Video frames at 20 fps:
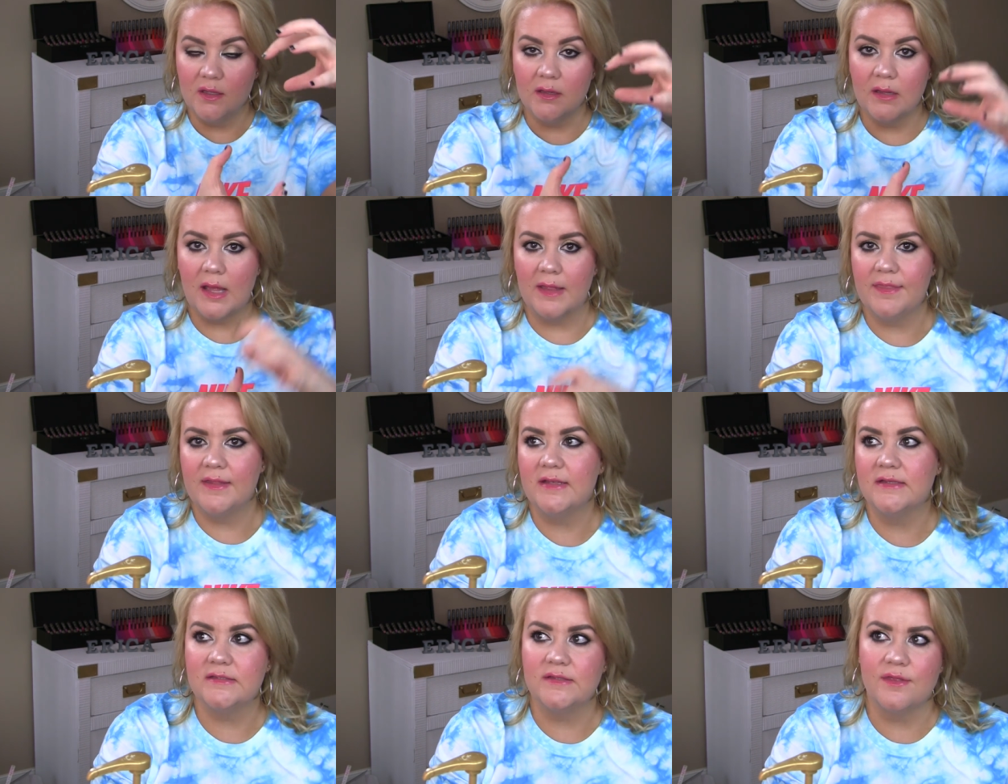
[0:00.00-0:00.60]
I
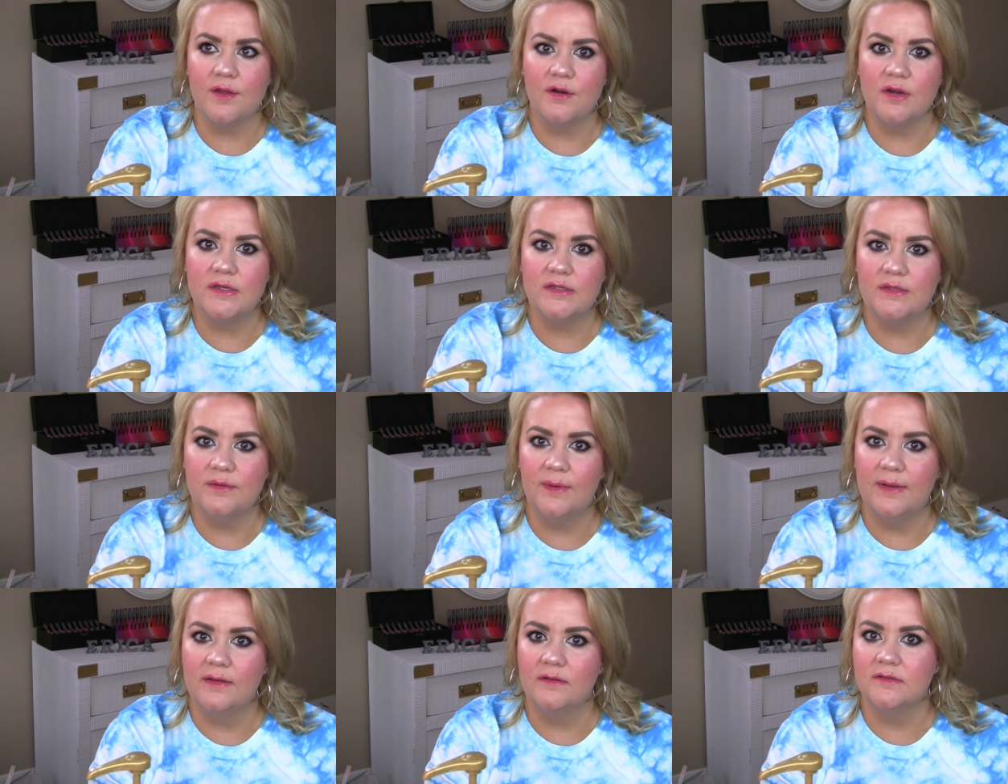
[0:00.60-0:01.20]
think it's
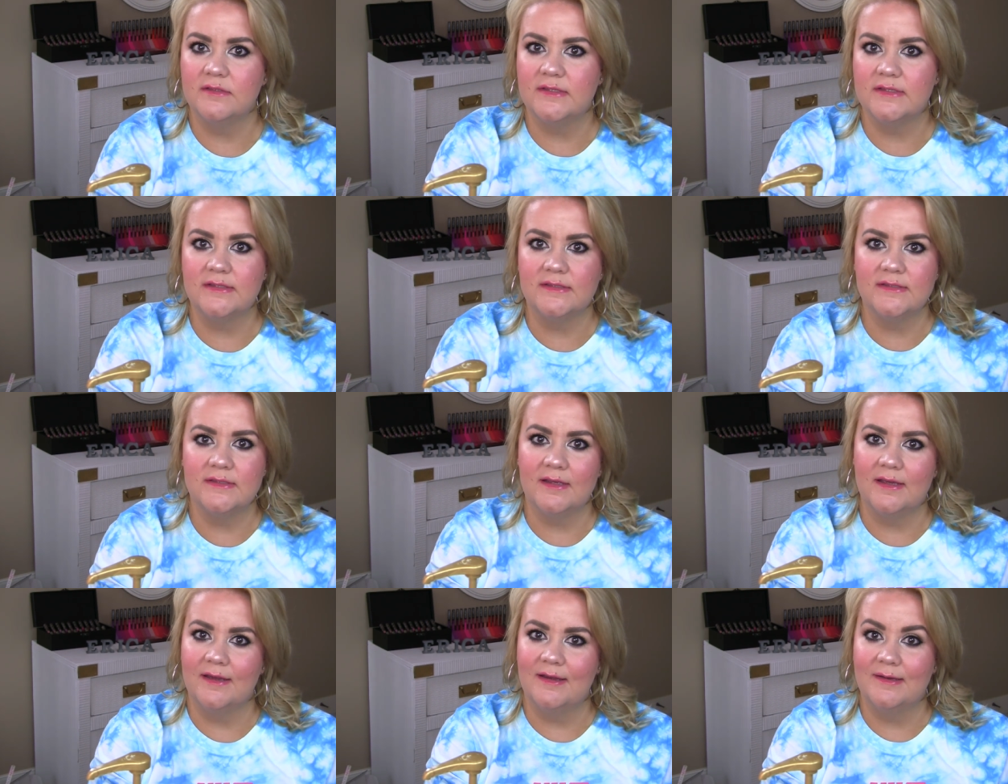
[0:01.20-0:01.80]
32
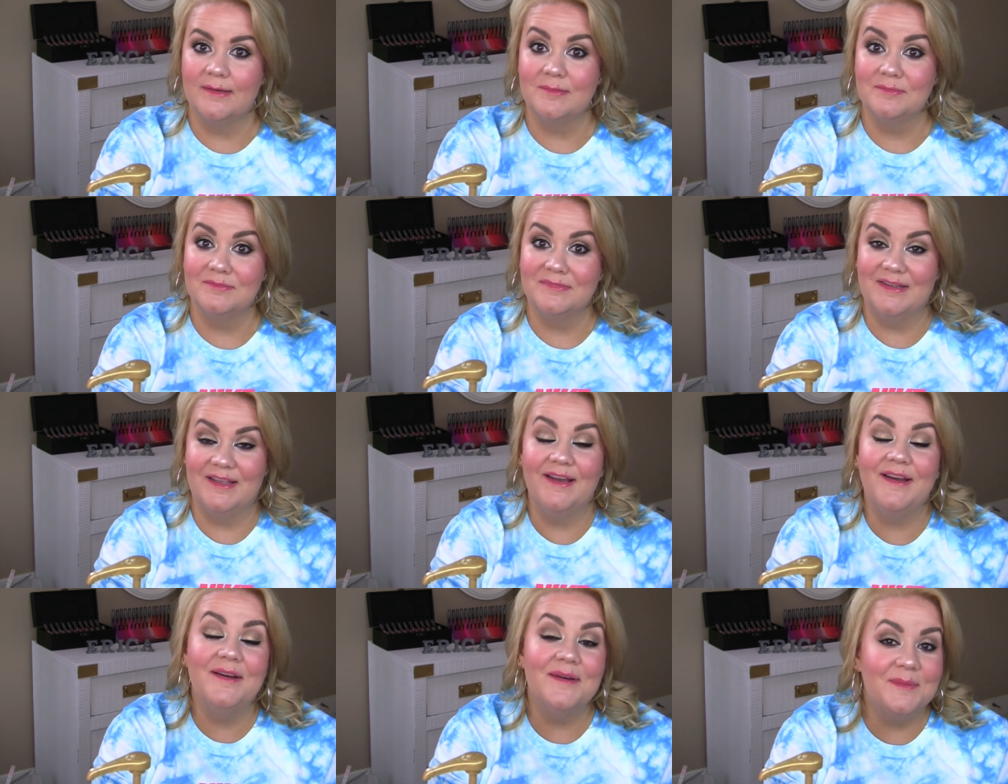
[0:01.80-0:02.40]
ounces um,
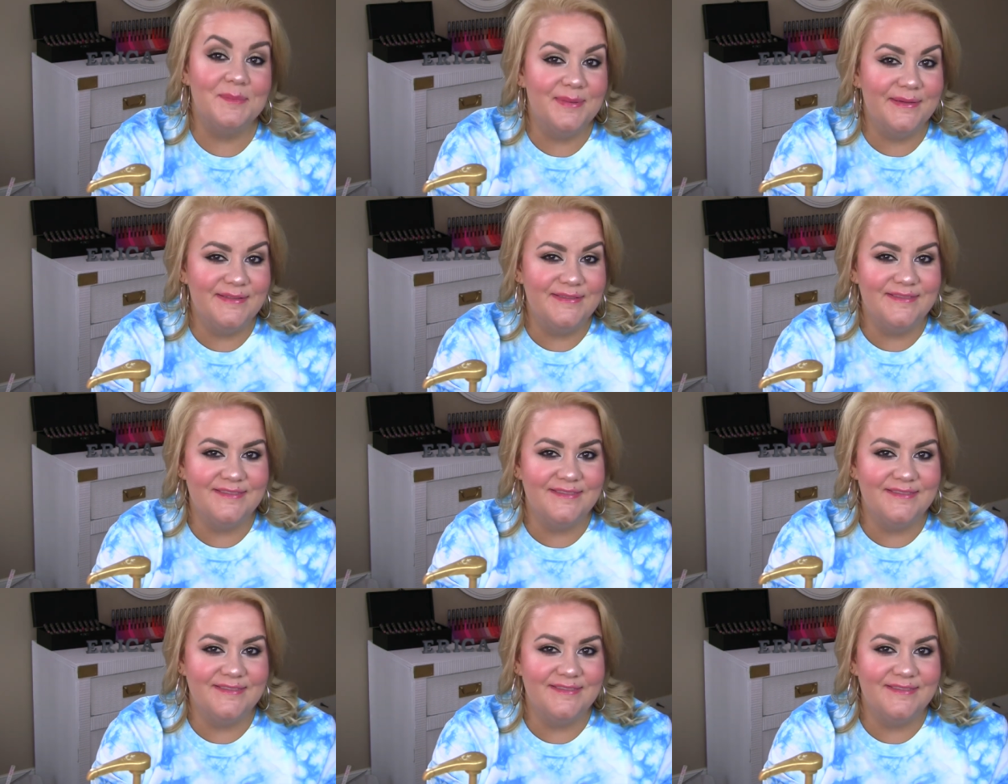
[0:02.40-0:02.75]
cup